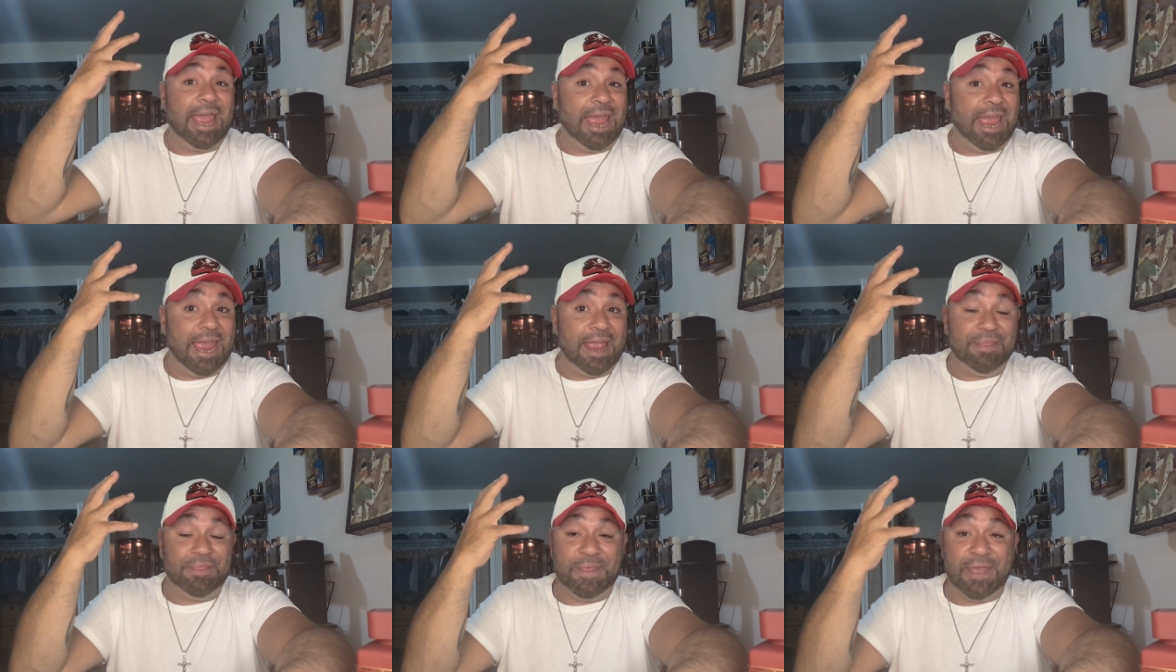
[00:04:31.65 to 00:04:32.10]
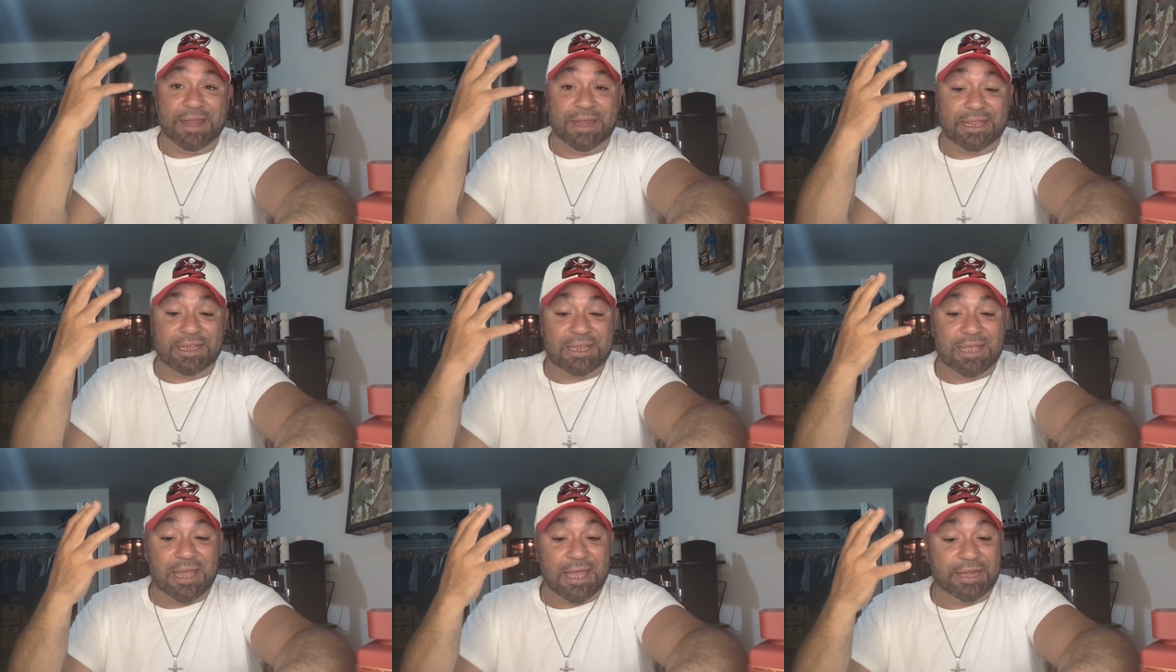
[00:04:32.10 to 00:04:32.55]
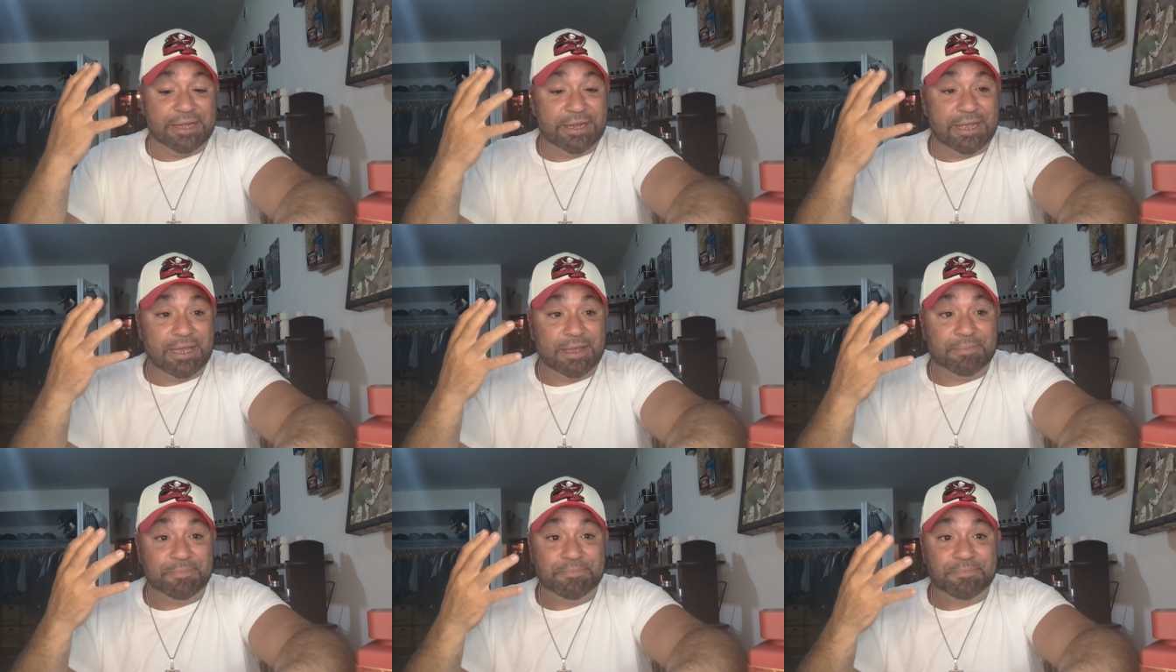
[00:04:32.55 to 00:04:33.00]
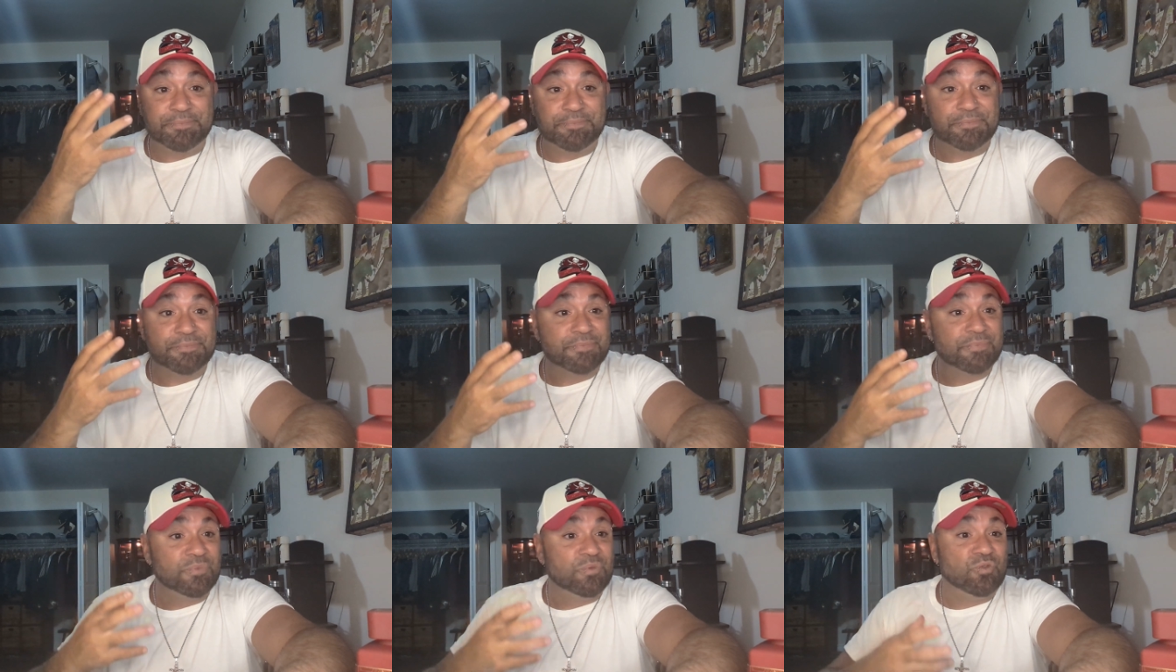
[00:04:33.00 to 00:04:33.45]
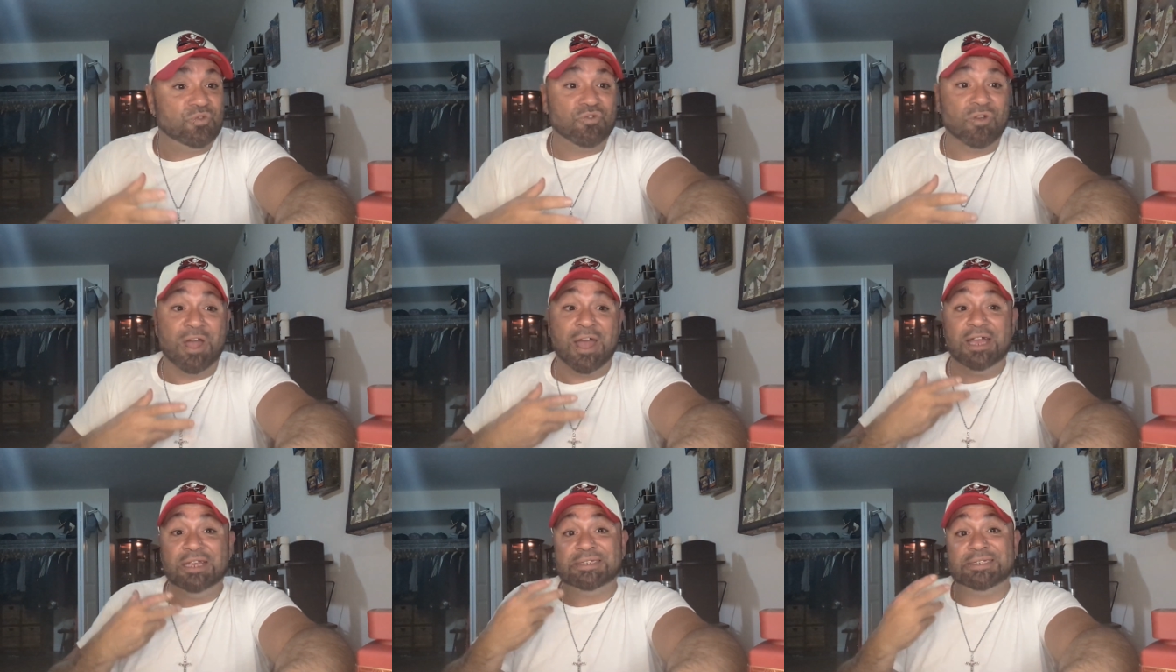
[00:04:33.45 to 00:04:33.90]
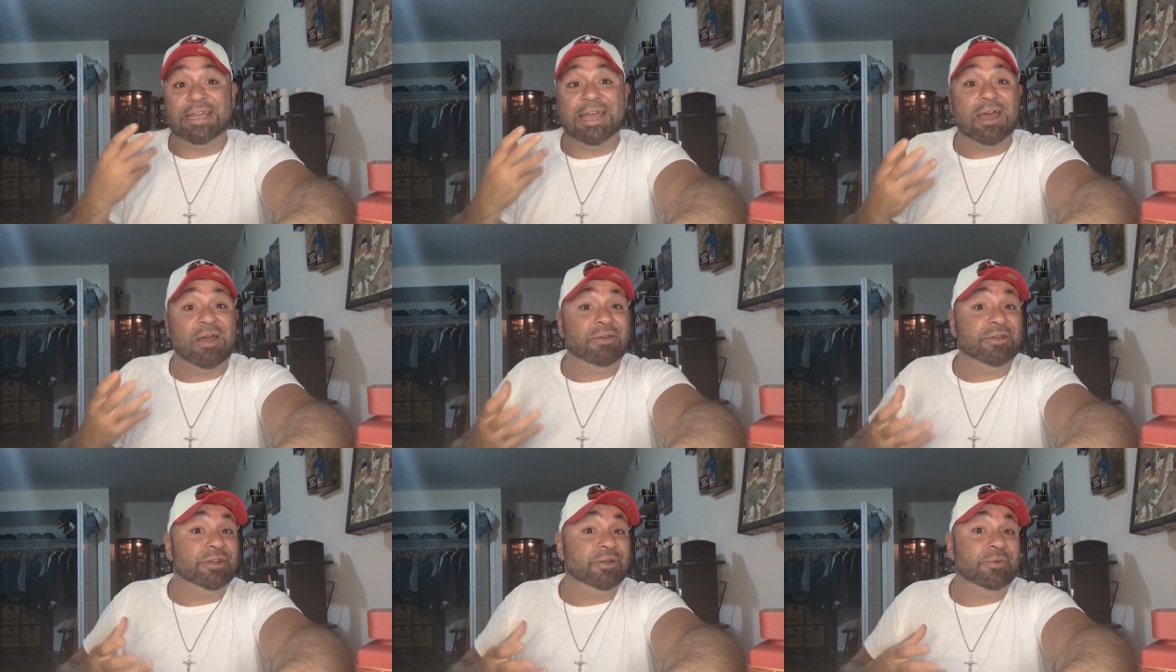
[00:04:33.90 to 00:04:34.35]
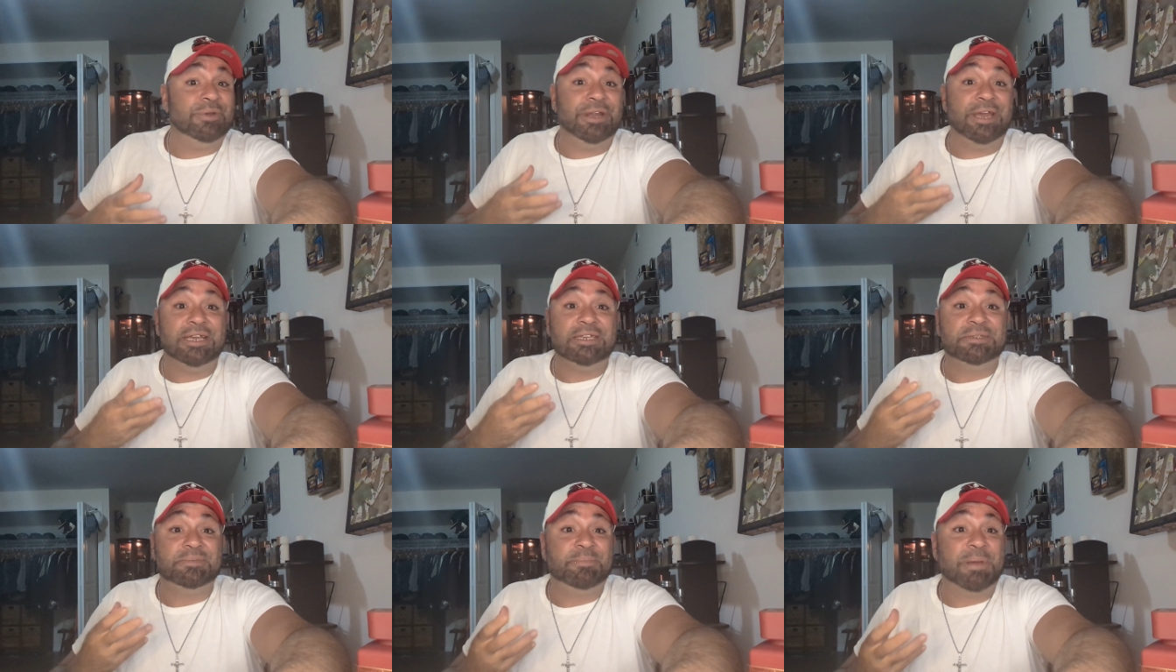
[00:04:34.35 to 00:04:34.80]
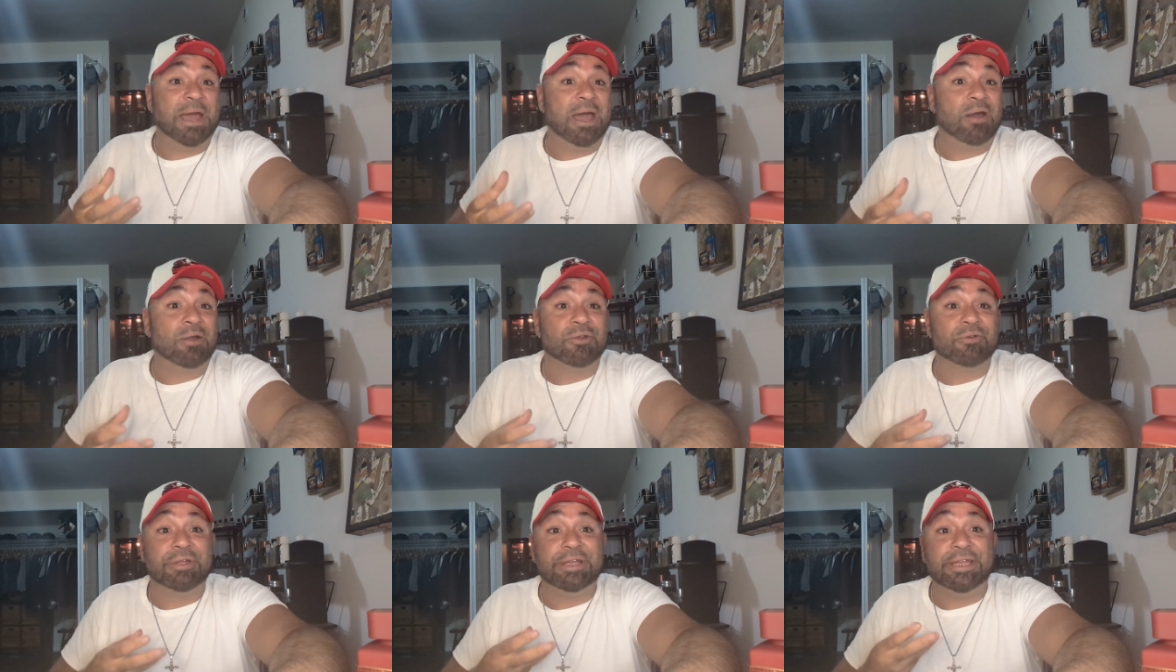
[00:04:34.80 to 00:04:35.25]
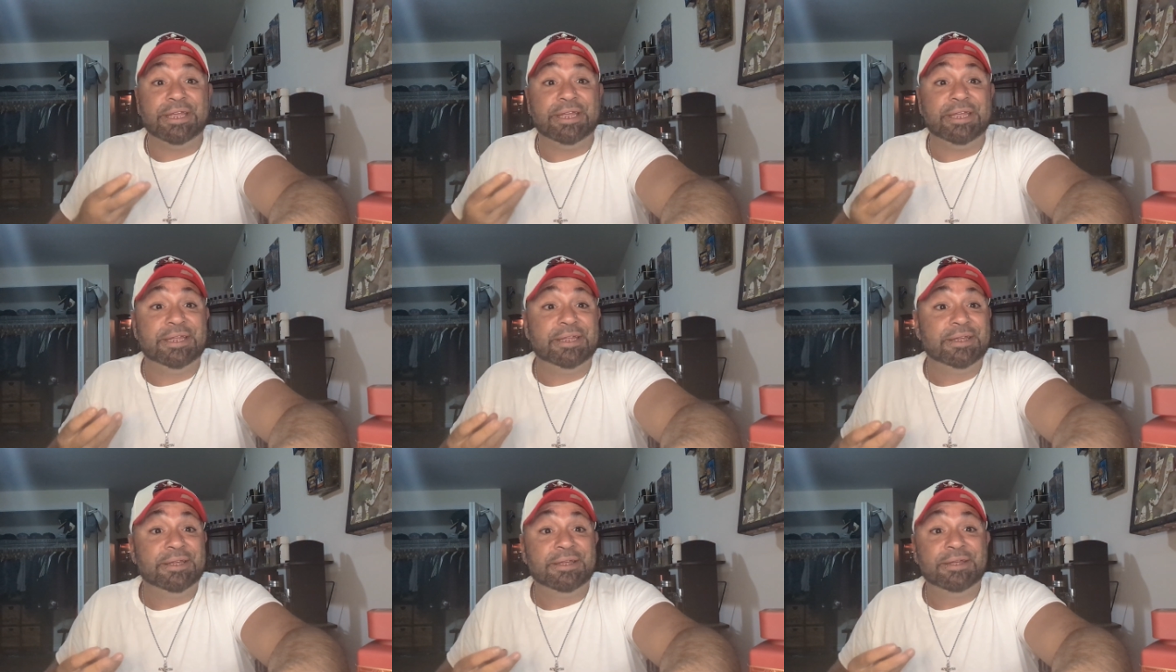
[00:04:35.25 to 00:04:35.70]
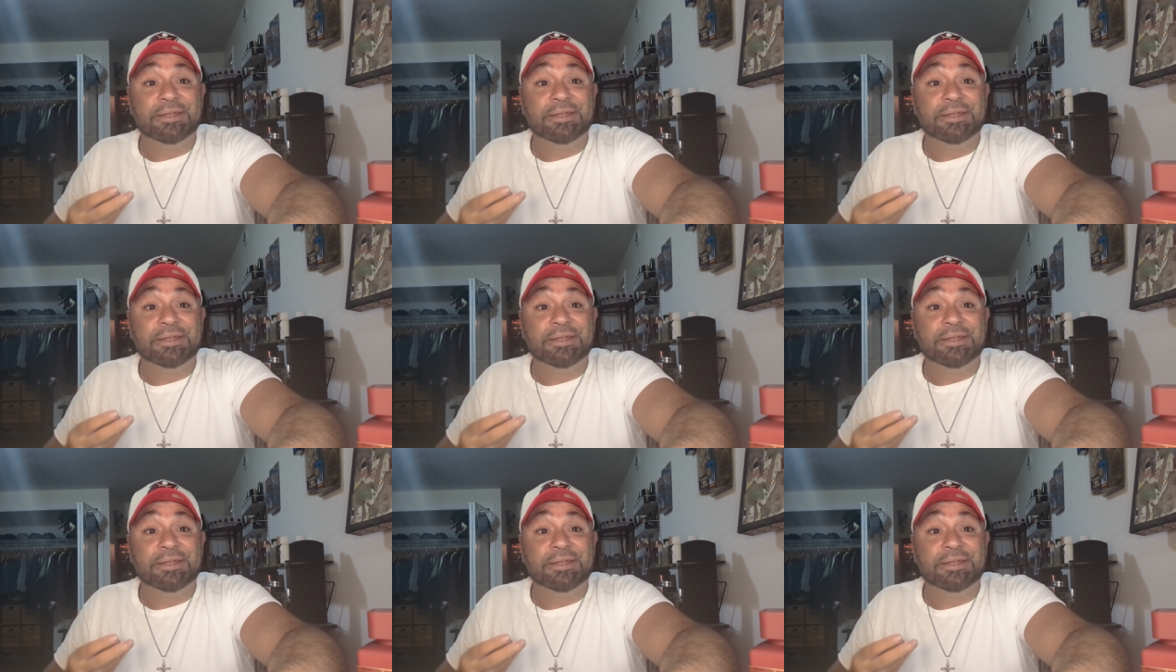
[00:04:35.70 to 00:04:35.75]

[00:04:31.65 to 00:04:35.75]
And then it kind of dries down into a nice powdery,